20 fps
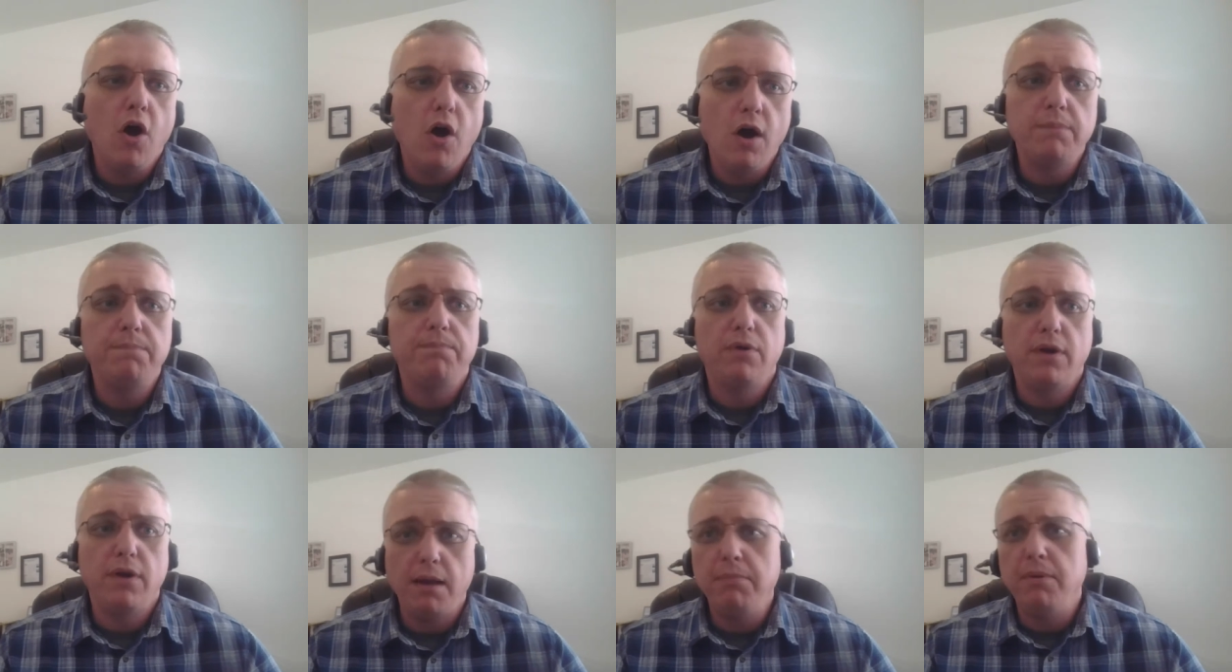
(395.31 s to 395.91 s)
are
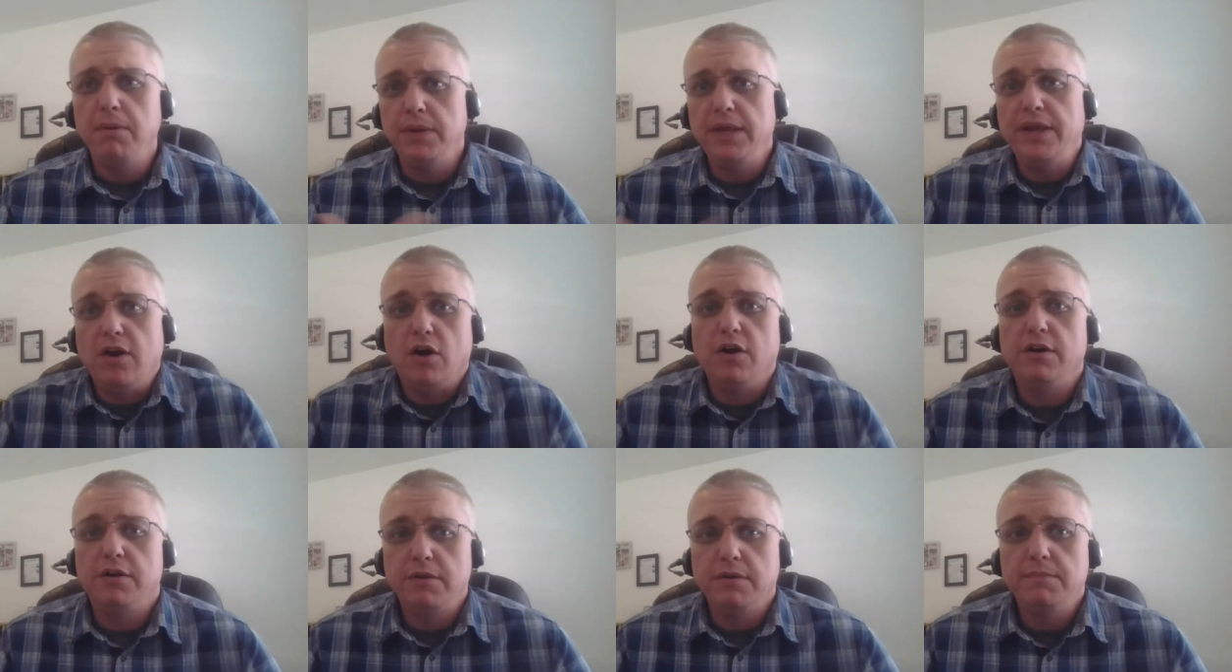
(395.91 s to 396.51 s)
probably
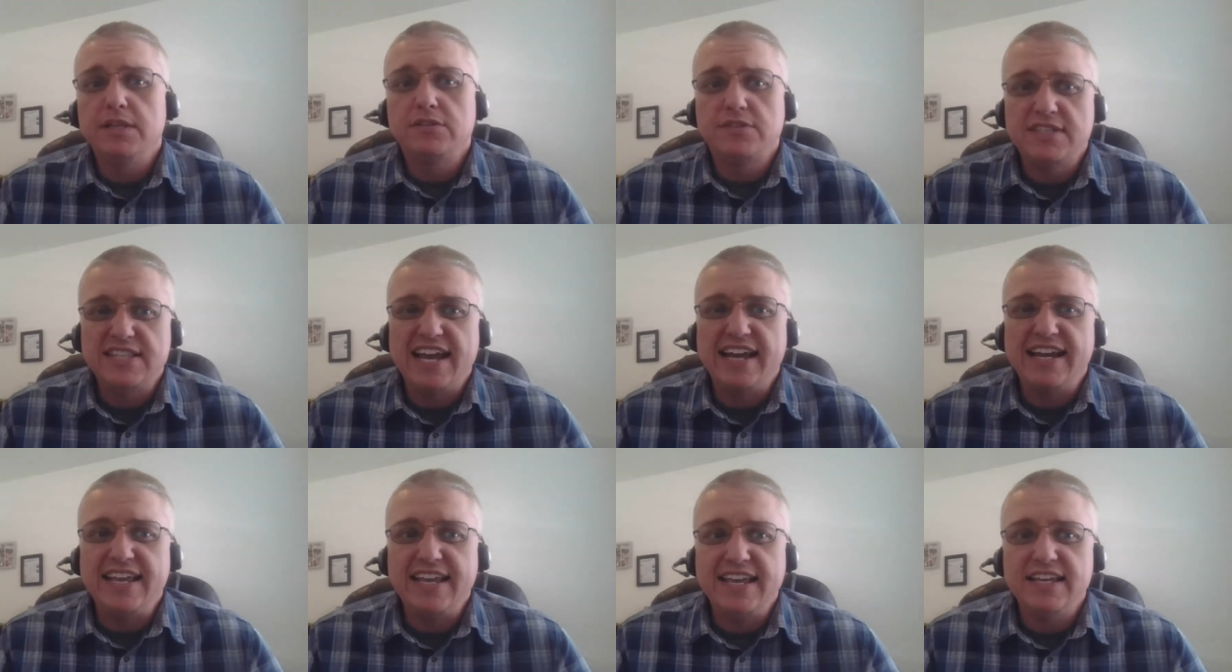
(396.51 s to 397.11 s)
arguments
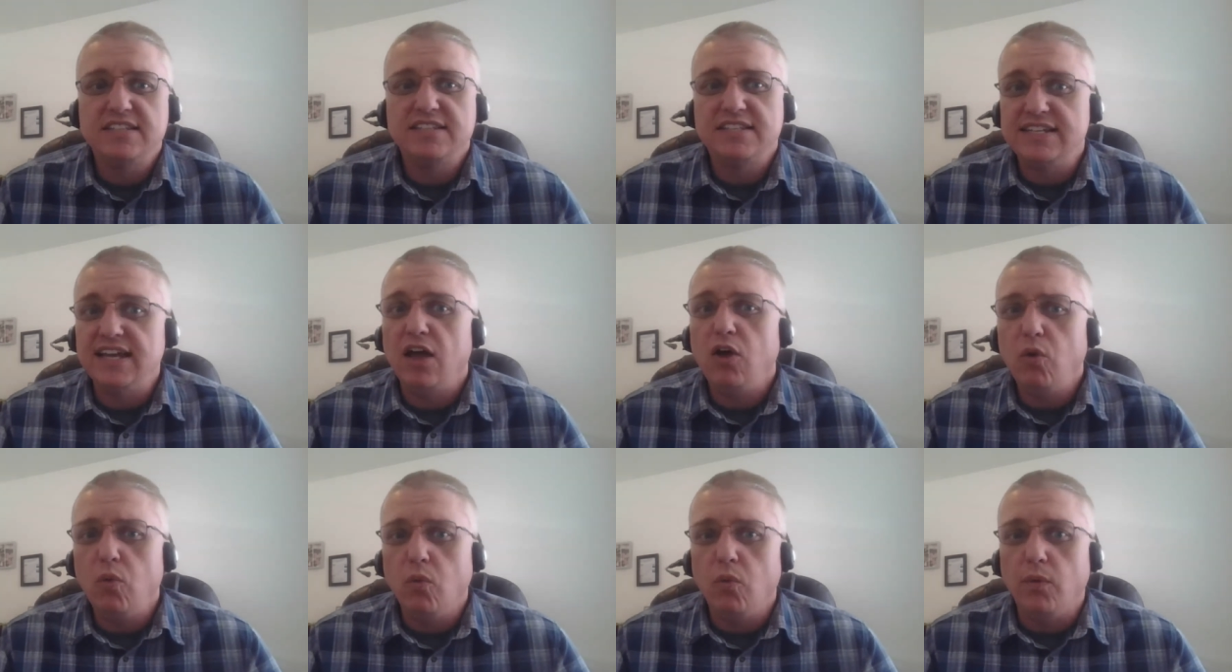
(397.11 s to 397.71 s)
that he has
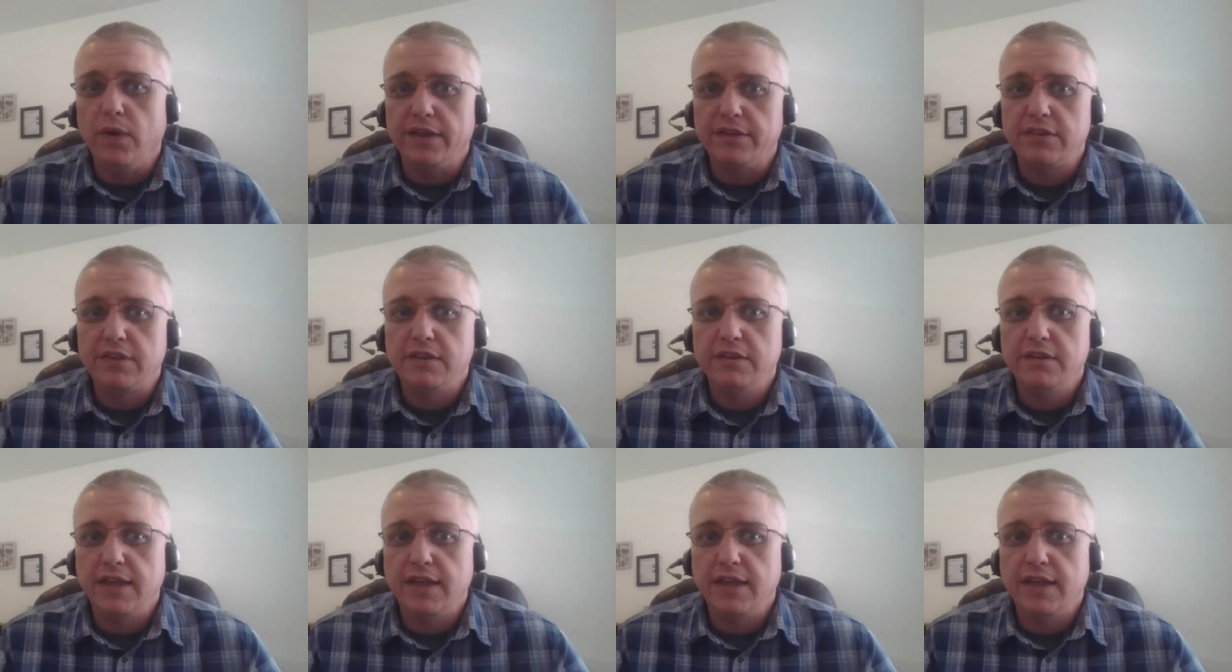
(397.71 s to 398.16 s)
dealt with,